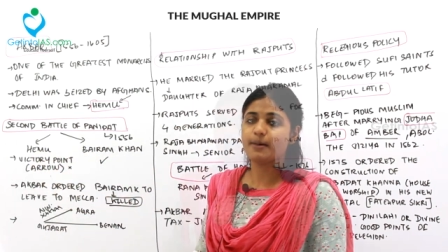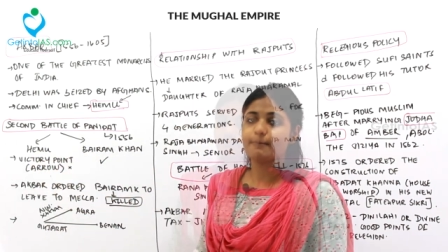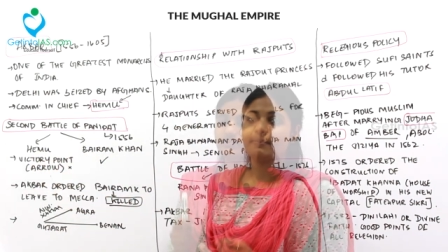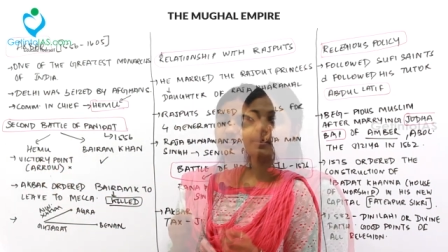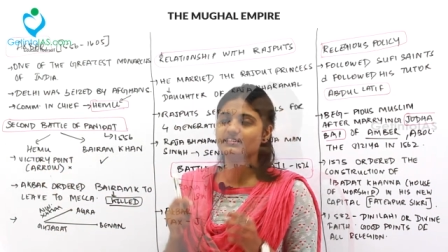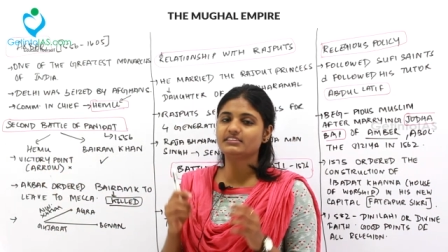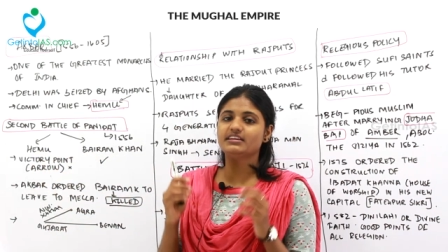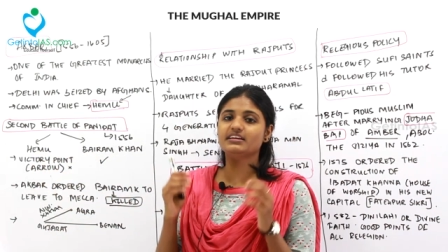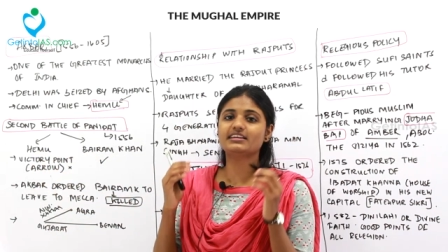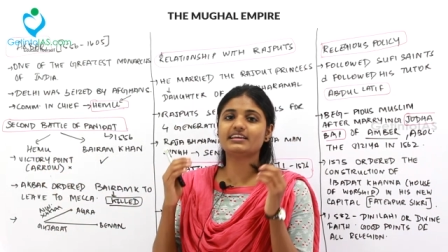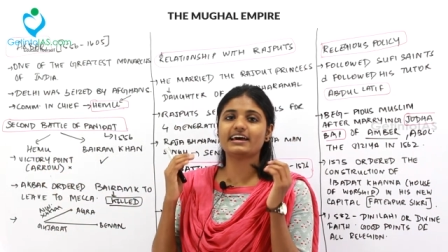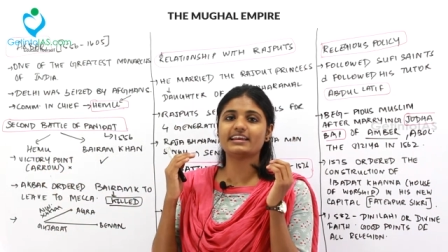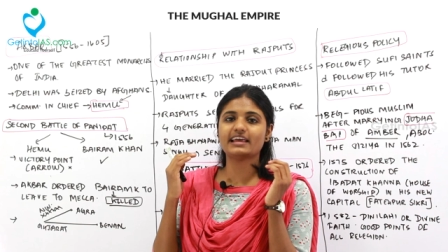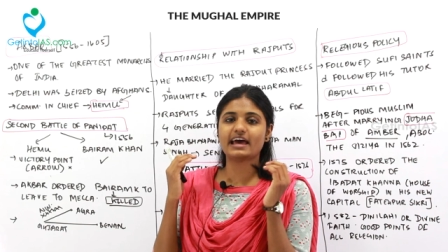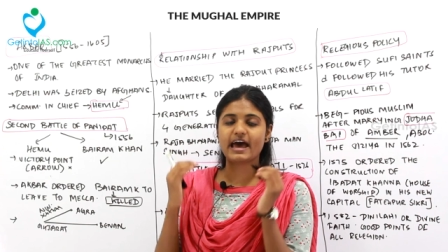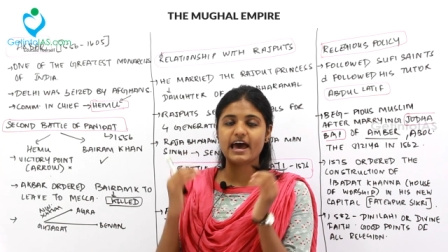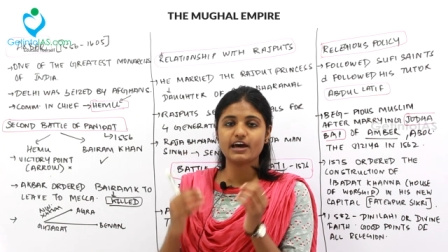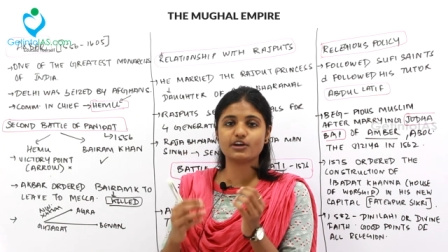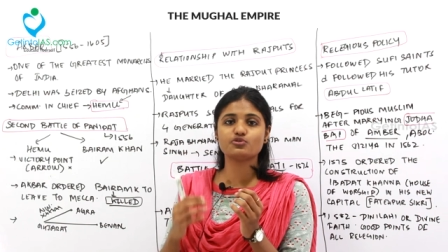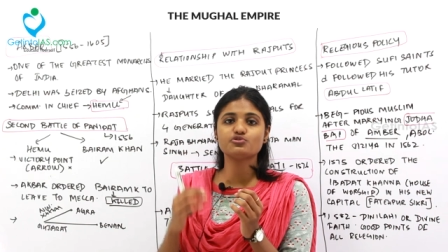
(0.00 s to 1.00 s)
but then an
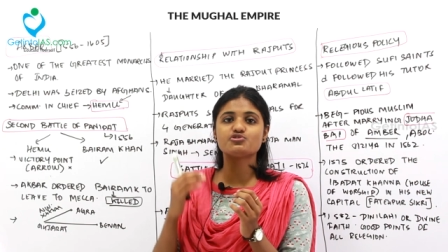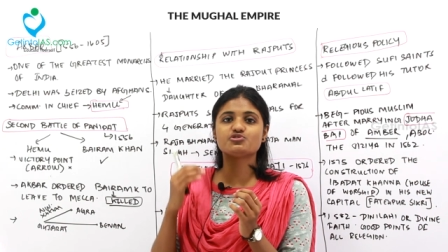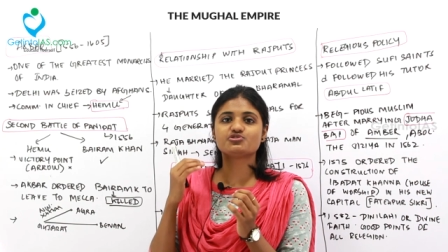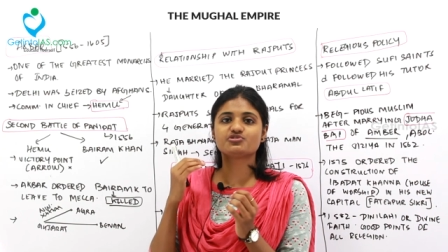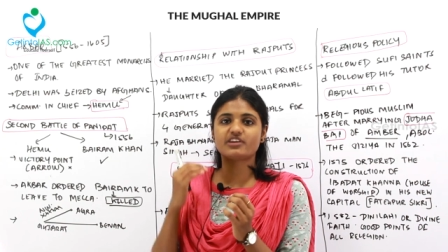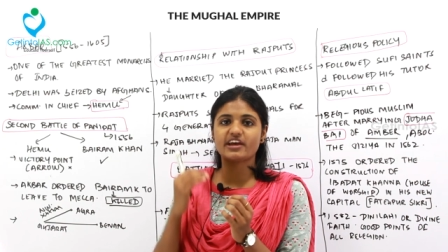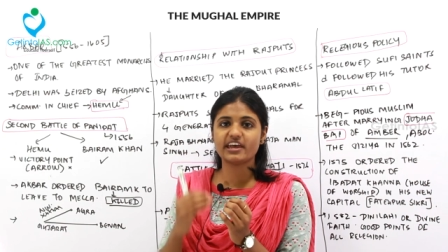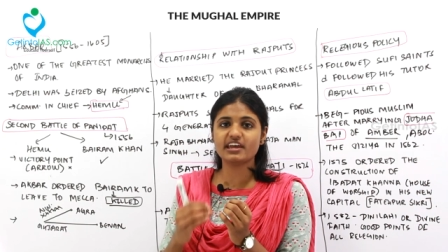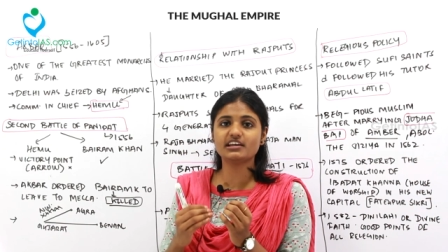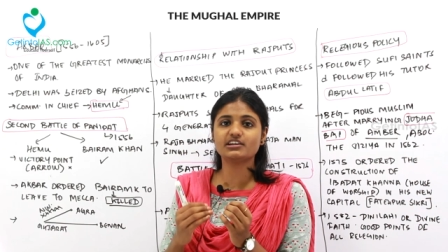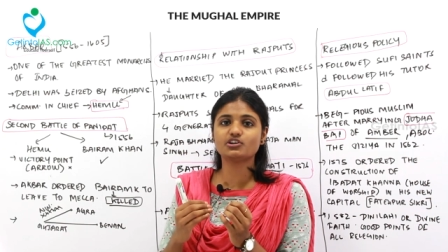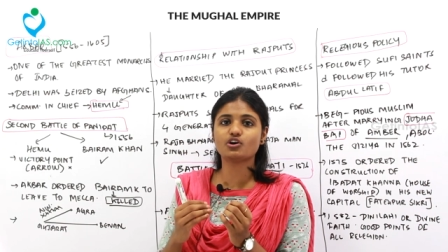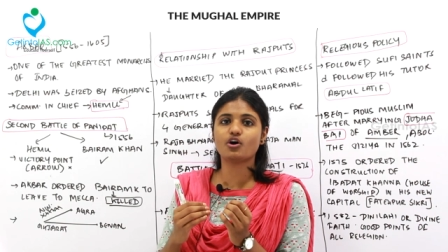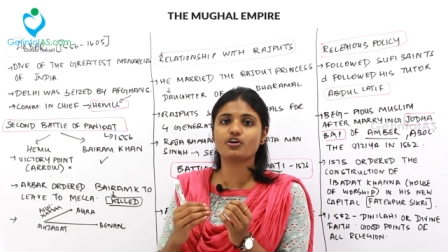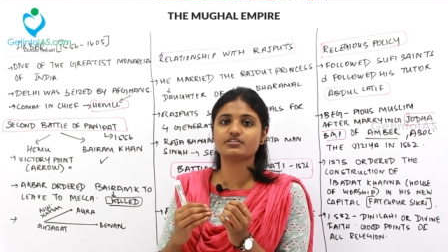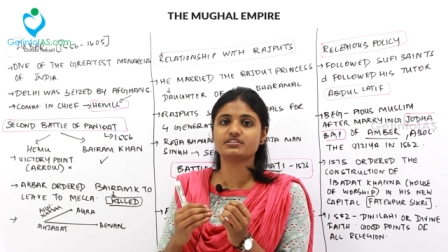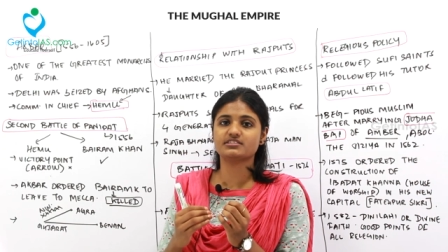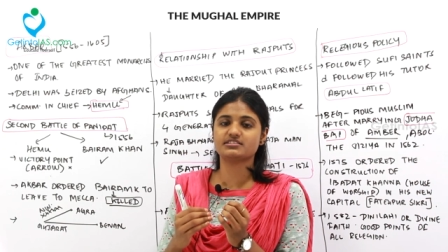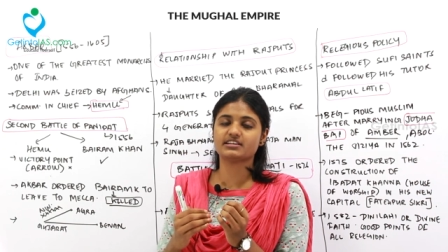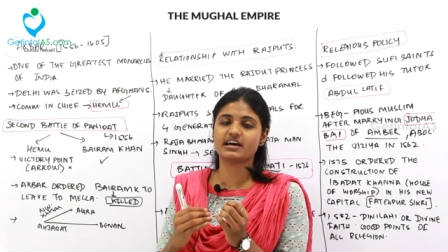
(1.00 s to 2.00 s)
arrow struck
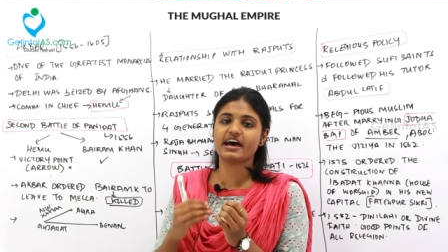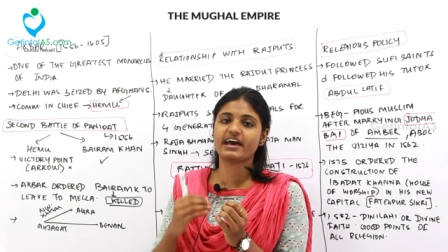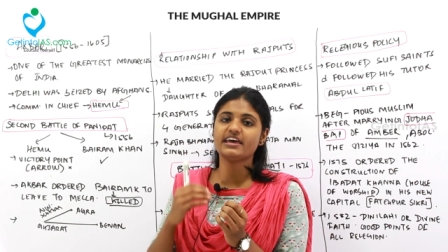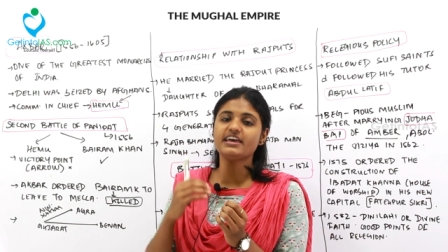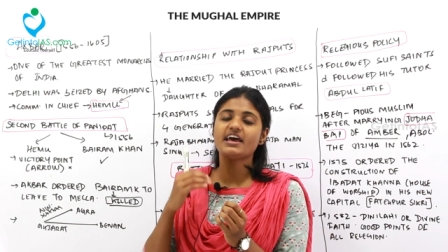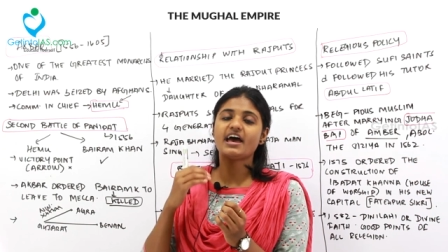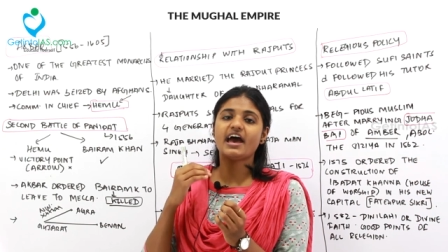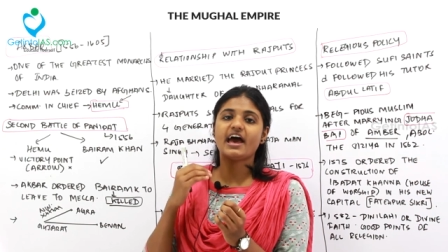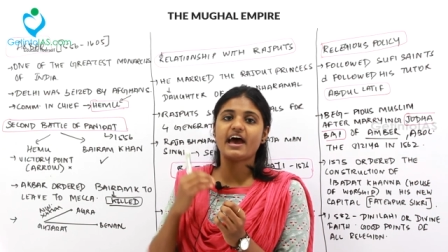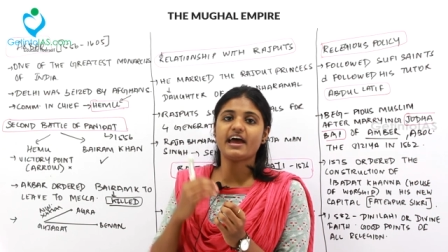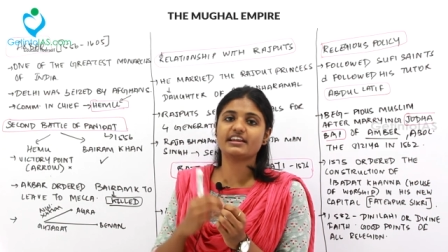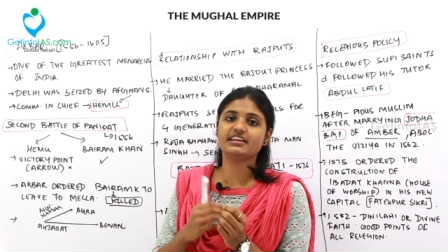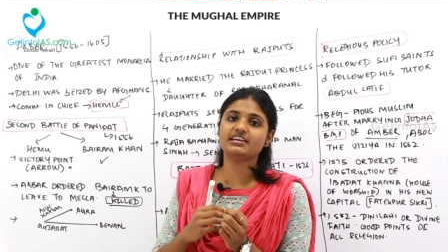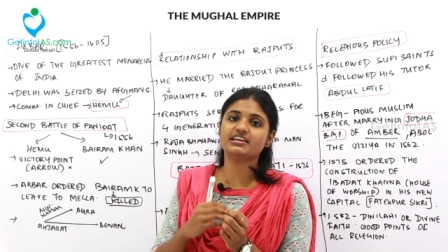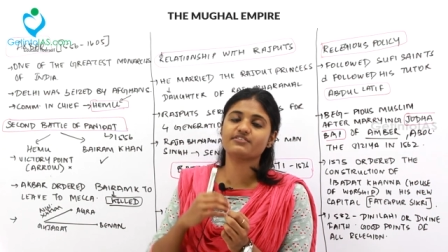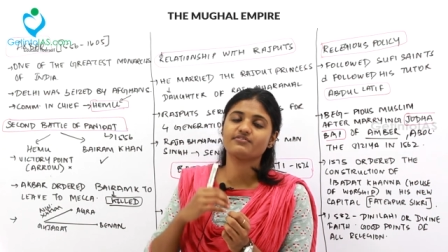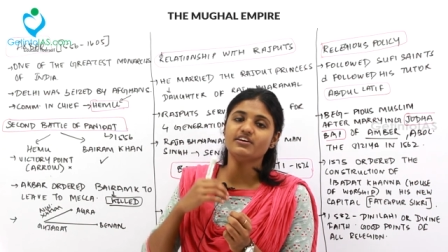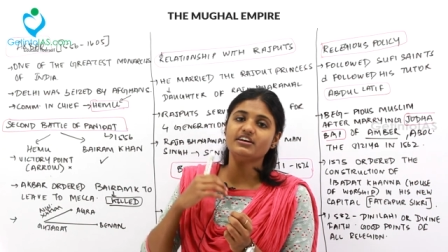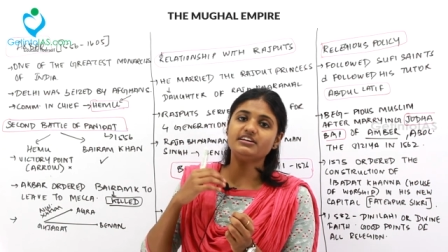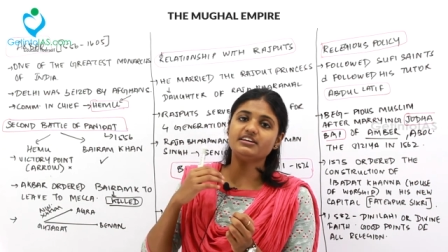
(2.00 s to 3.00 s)
on his eye and
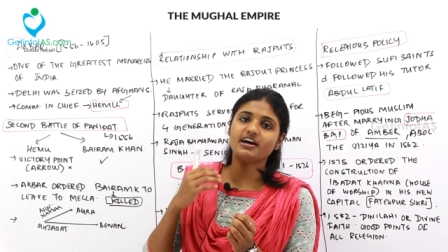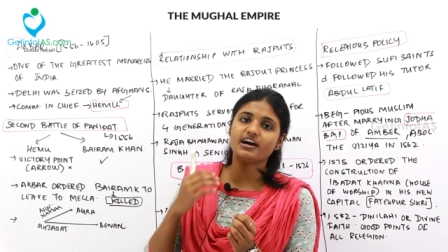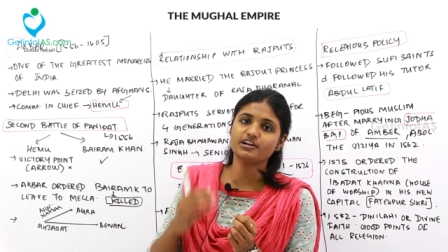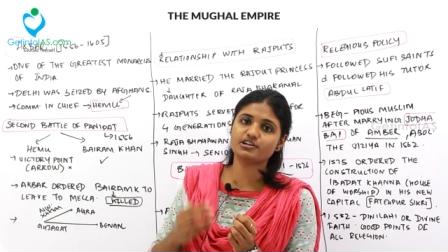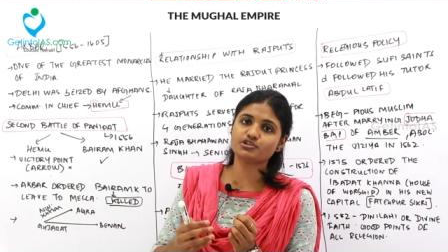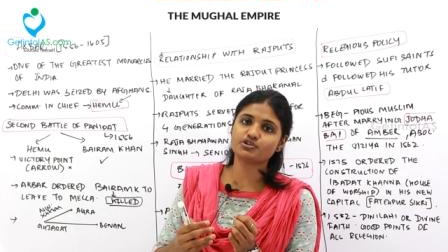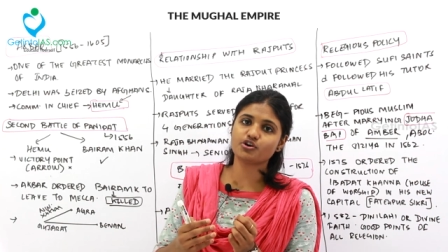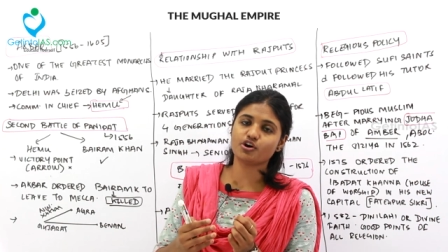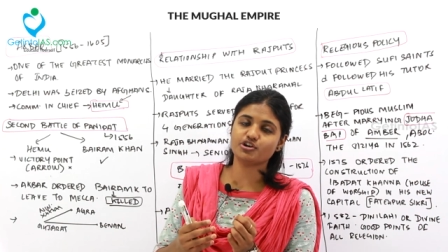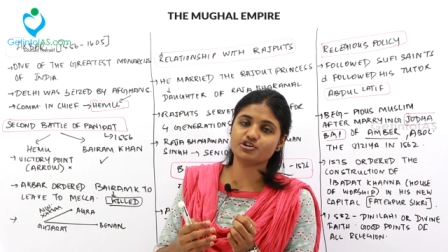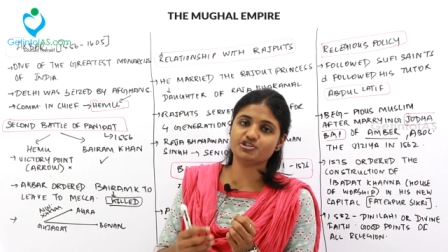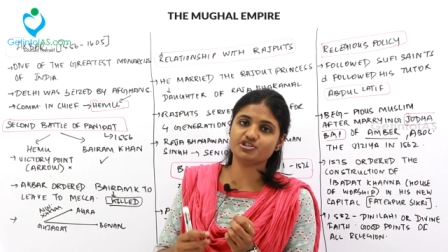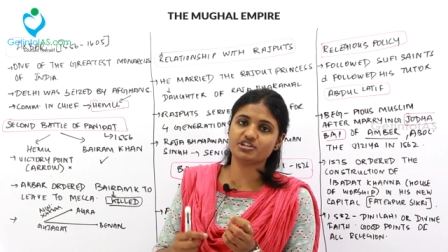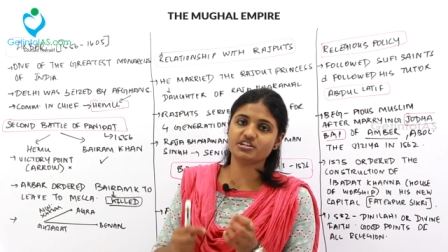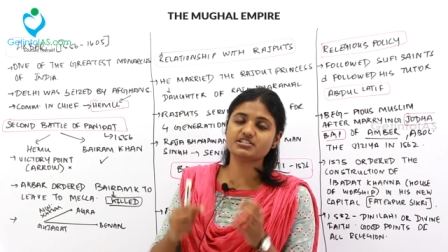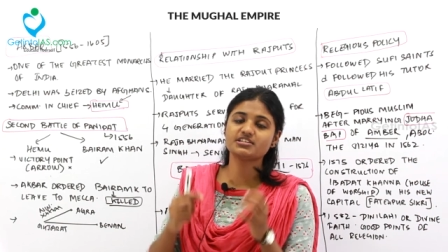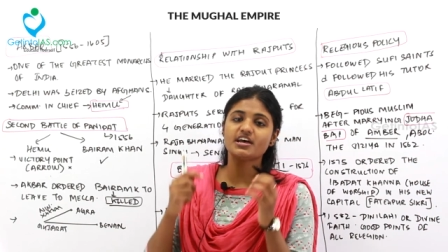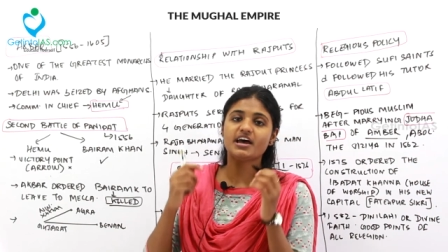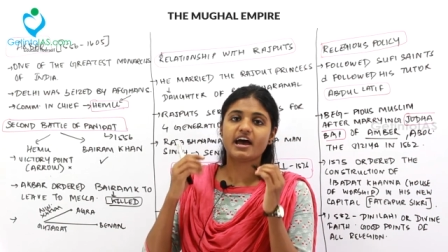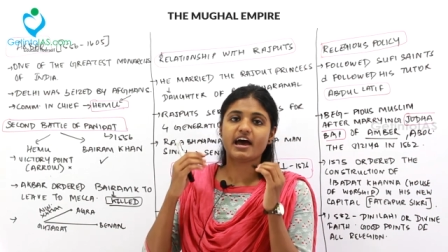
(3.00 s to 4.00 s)
he went
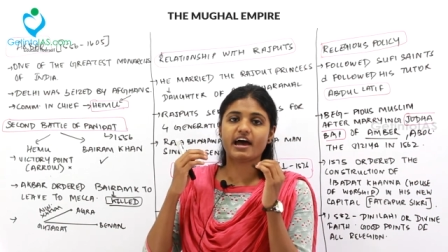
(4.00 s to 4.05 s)
unconscious